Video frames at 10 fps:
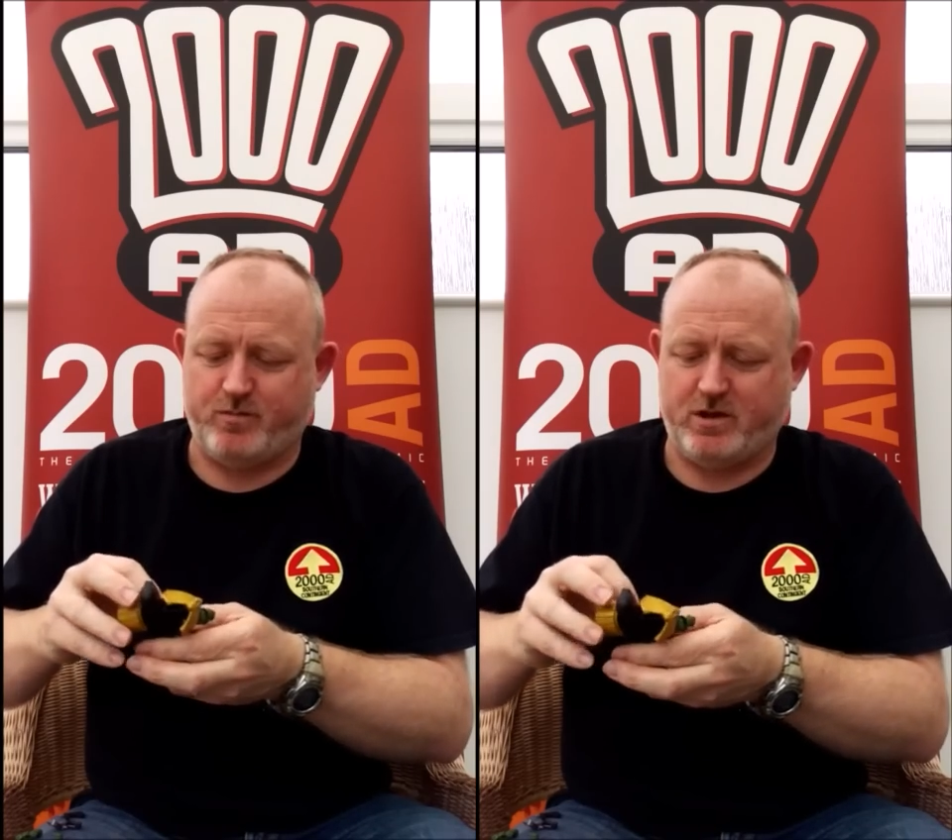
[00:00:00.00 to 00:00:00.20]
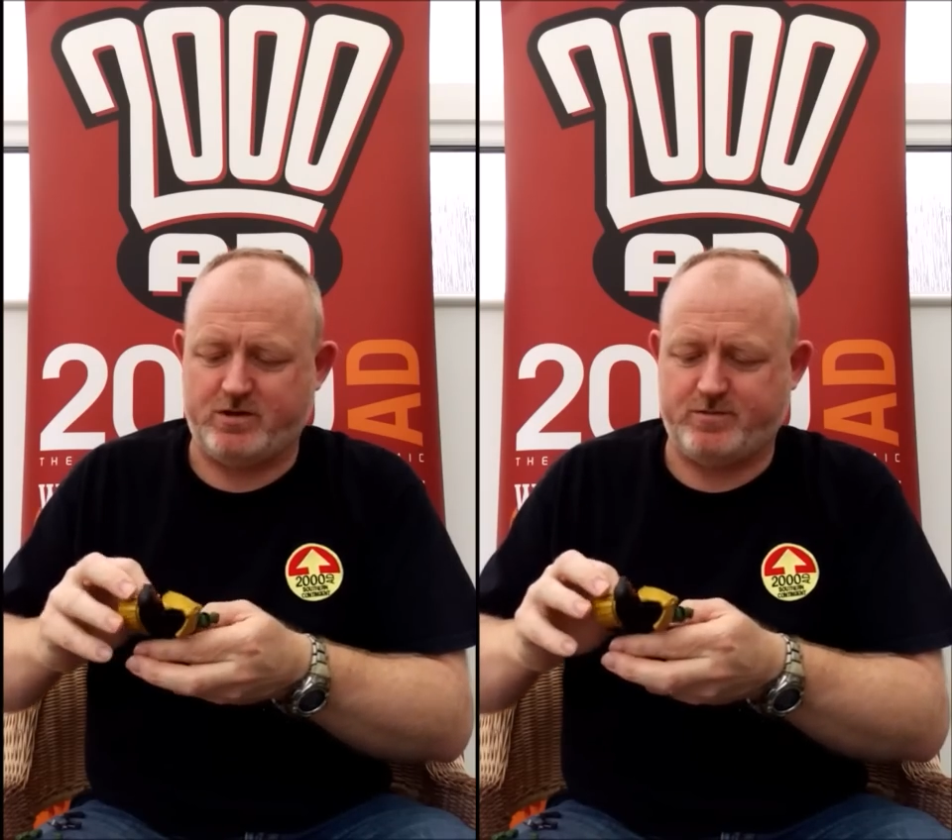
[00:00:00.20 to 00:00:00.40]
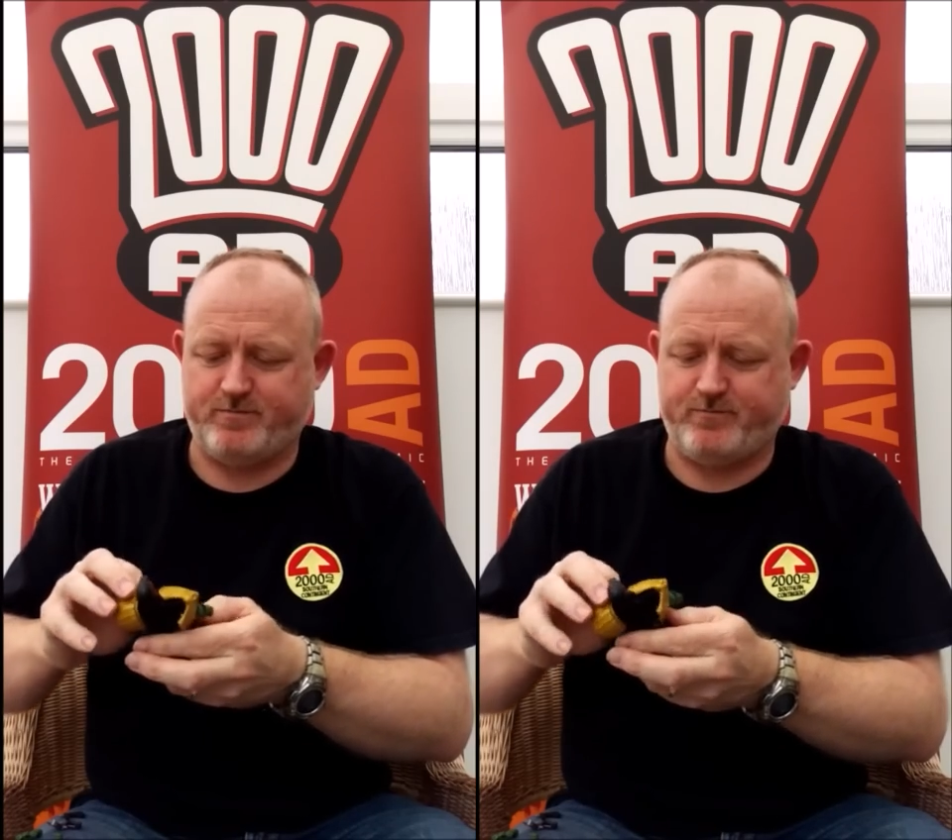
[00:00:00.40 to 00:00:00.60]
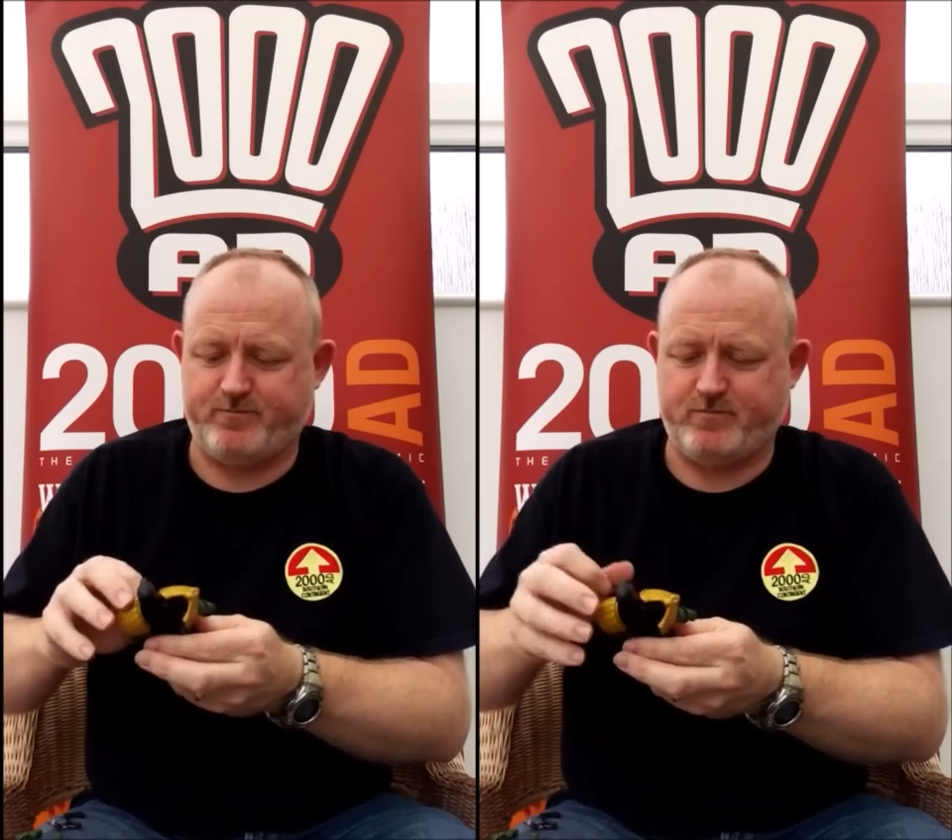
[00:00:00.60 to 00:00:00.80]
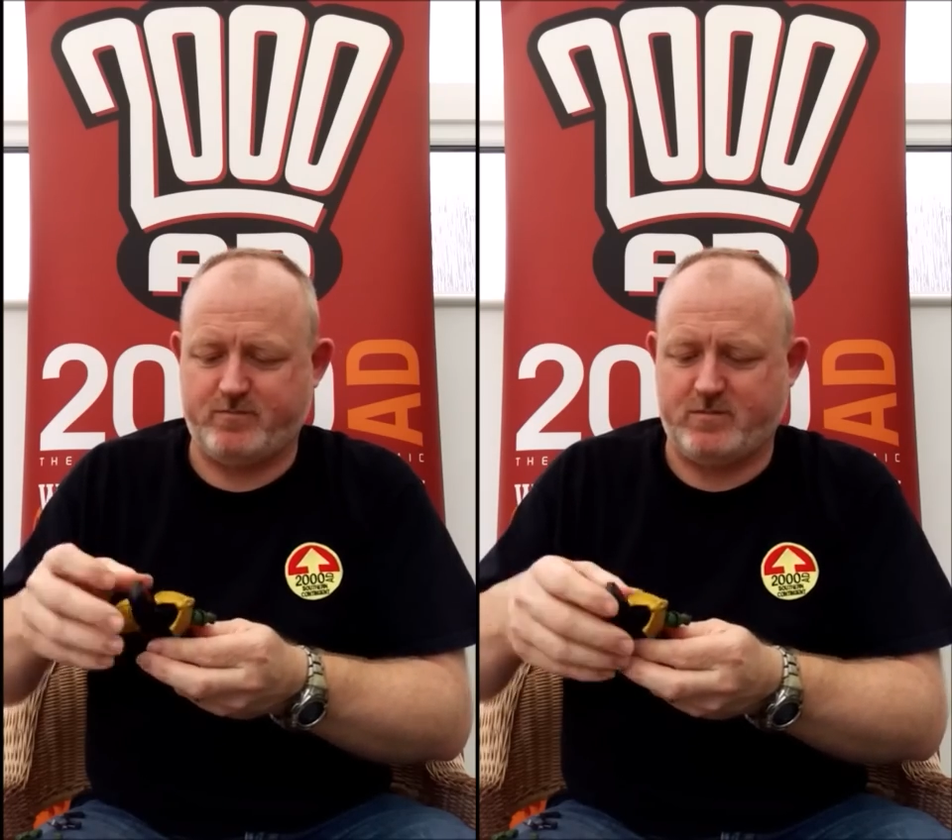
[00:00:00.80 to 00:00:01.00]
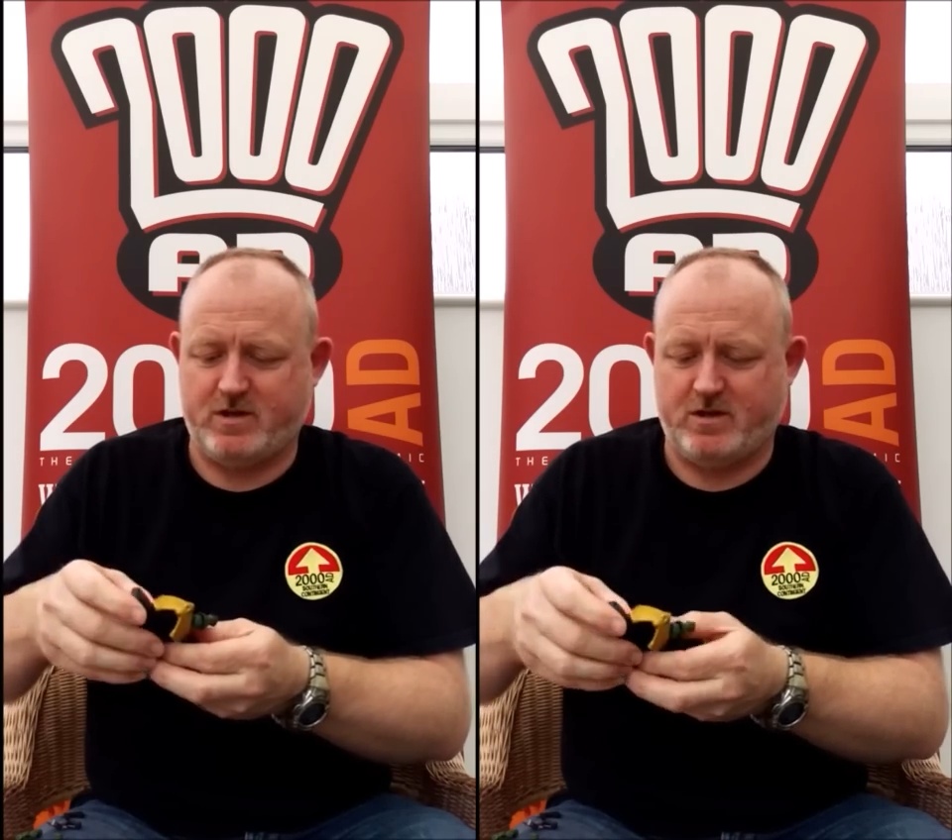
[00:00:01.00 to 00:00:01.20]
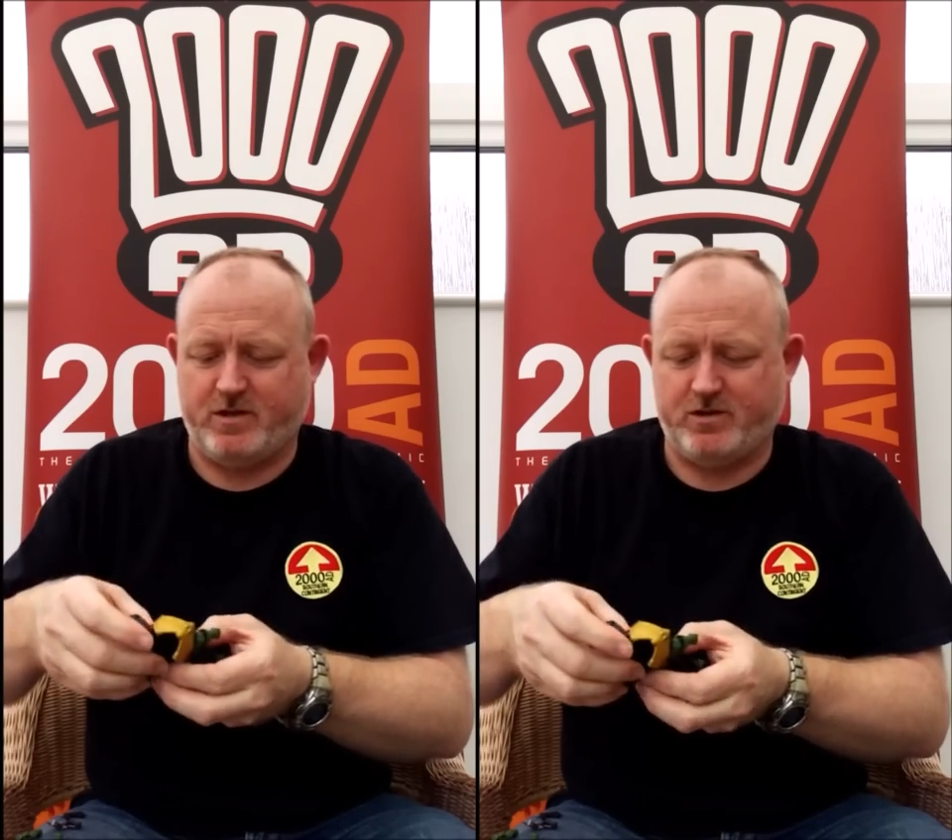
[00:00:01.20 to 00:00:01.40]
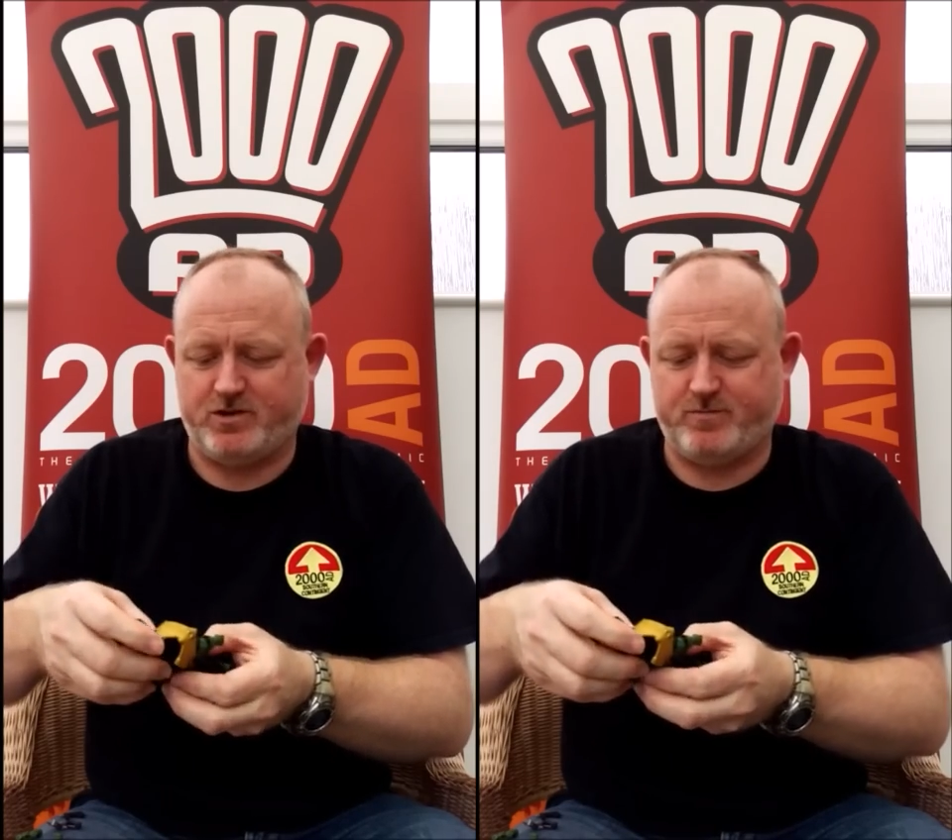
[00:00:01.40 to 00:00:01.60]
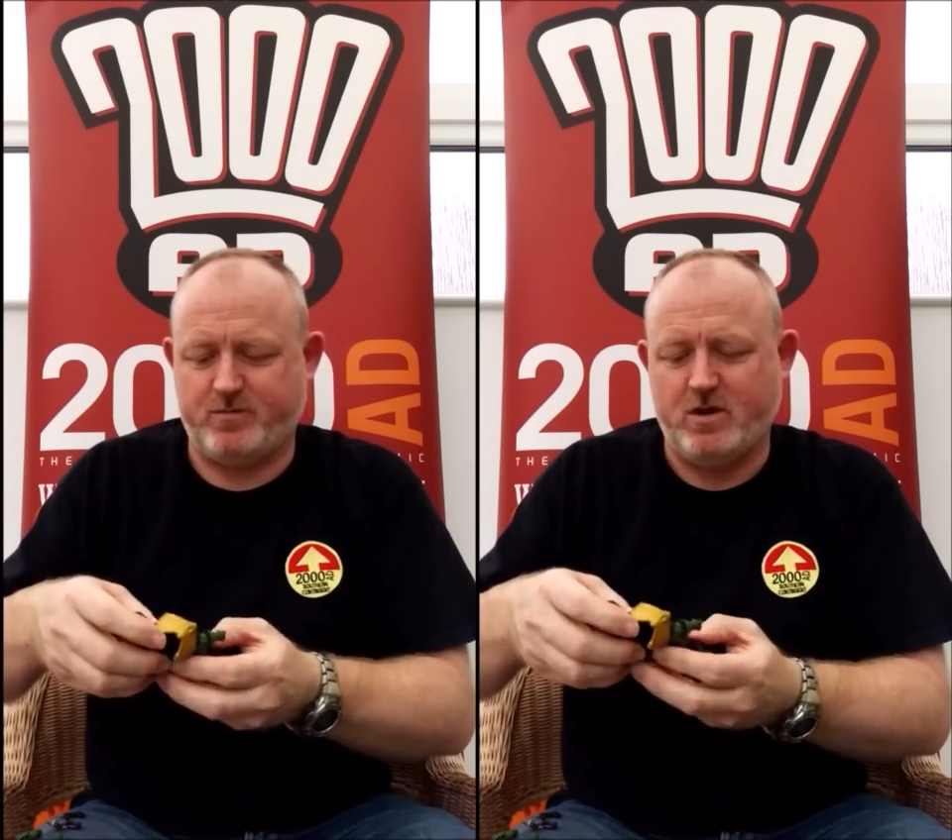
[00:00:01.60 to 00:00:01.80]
bit, and then just